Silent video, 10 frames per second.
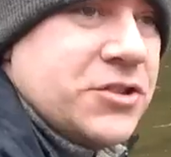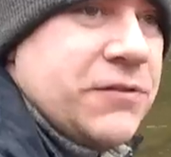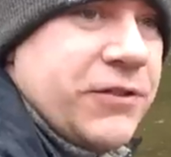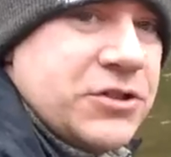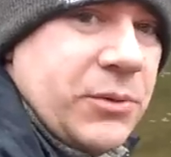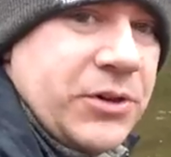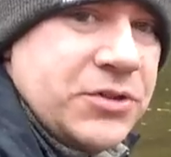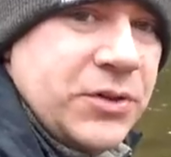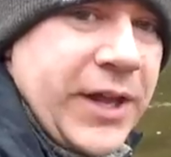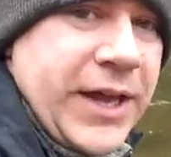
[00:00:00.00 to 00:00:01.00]
actually fish number
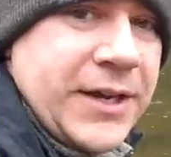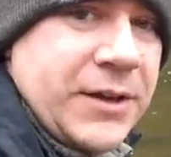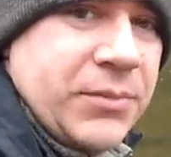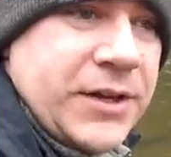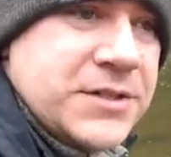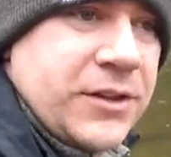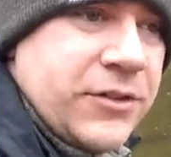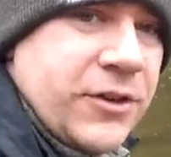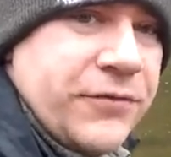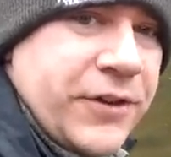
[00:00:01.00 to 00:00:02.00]
two landed, but it's the
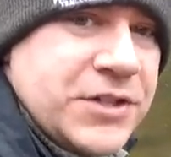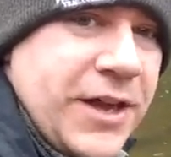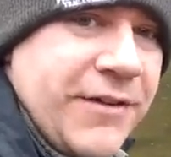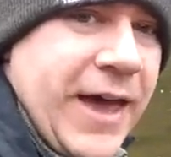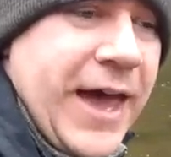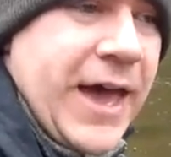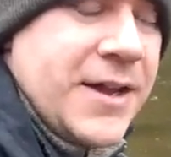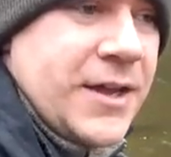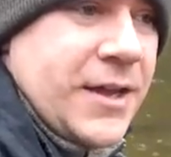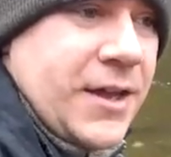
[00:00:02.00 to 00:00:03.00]
third fish I've had.
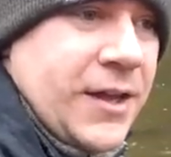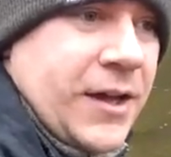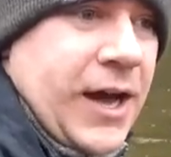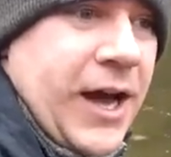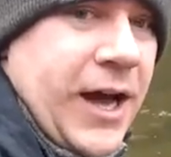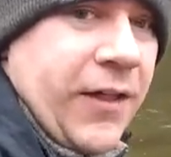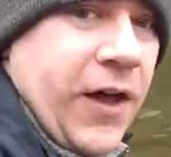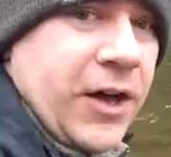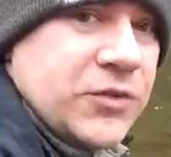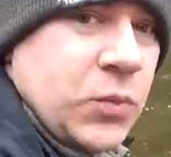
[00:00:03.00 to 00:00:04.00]
Uh, I
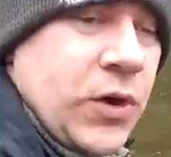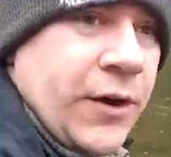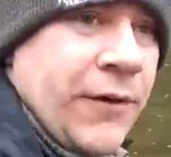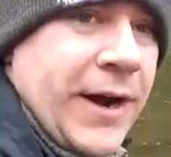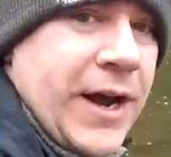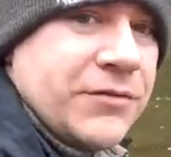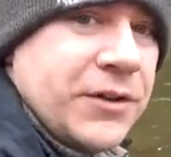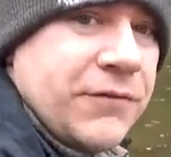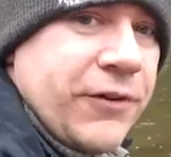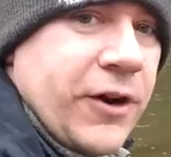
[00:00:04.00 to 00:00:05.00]
lost one right after
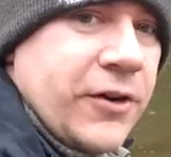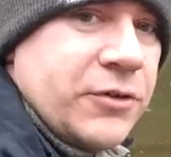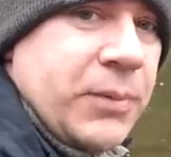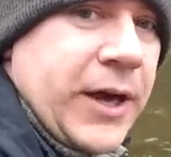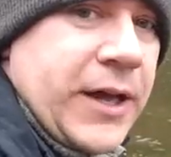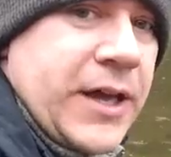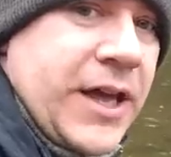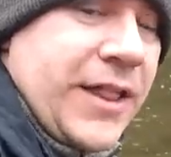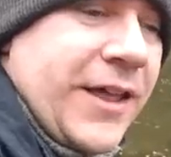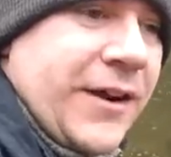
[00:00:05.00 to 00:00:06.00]
the first, but
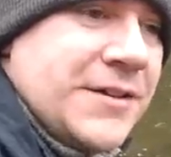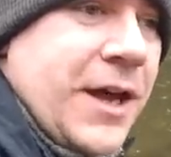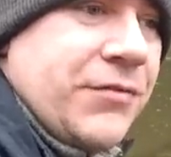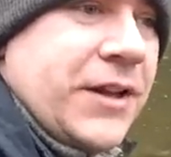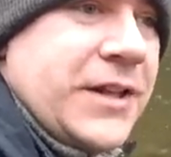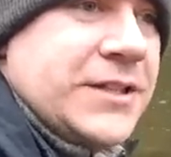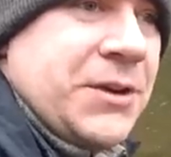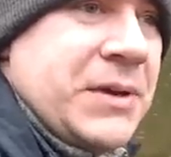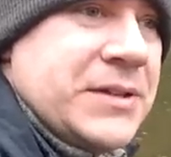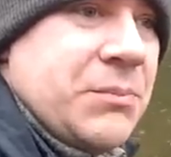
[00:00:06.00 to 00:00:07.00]
they are definitely
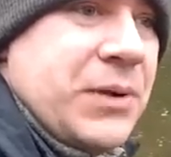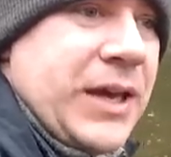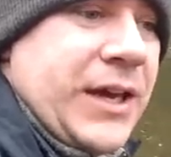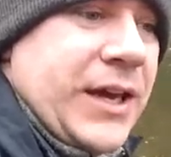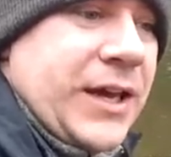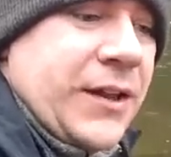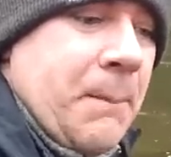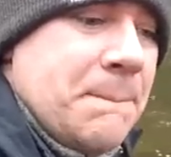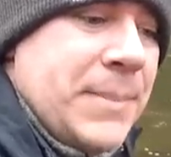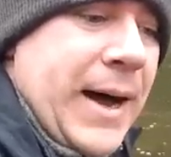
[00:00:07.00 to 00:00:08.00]
seeming to be in the
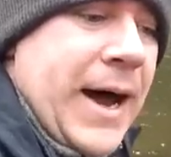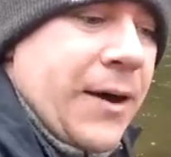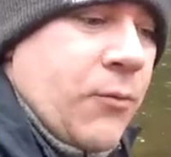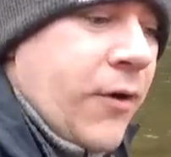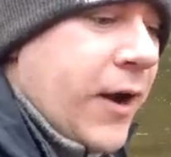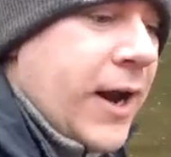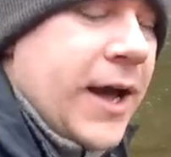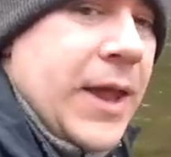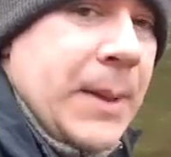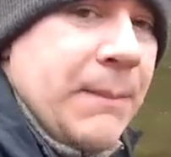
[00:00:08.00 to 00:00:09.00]
bottom, right
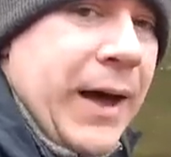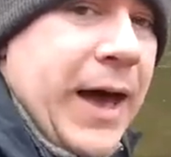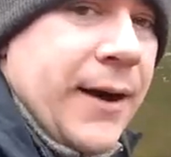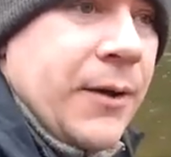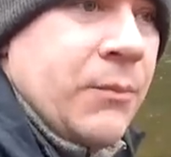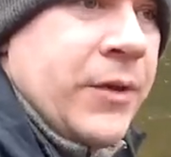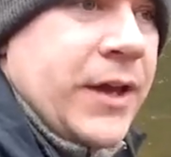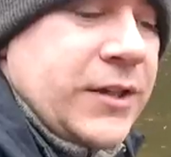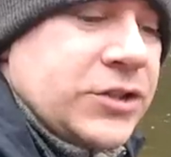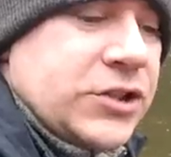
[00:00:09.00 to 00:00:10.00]
on the bottom,
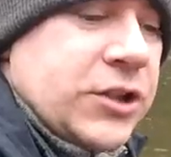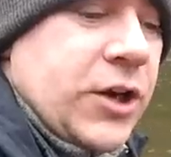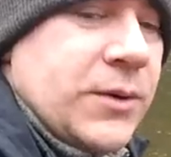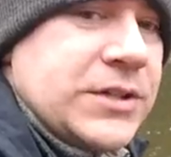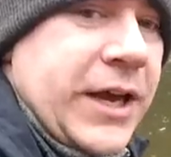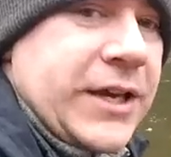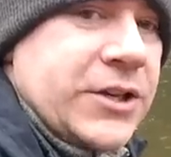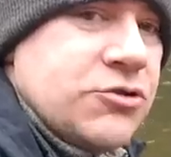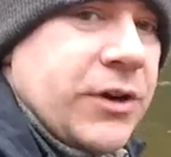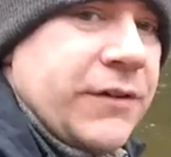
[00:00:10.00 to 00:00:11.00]
as slow as I
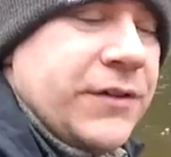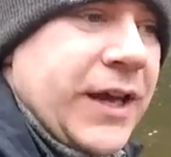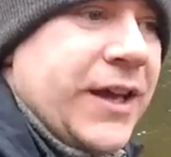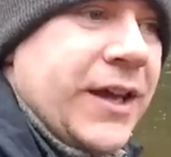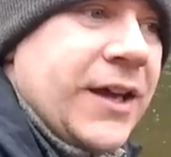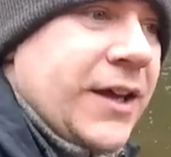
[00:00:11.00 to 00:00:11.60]
can drift it.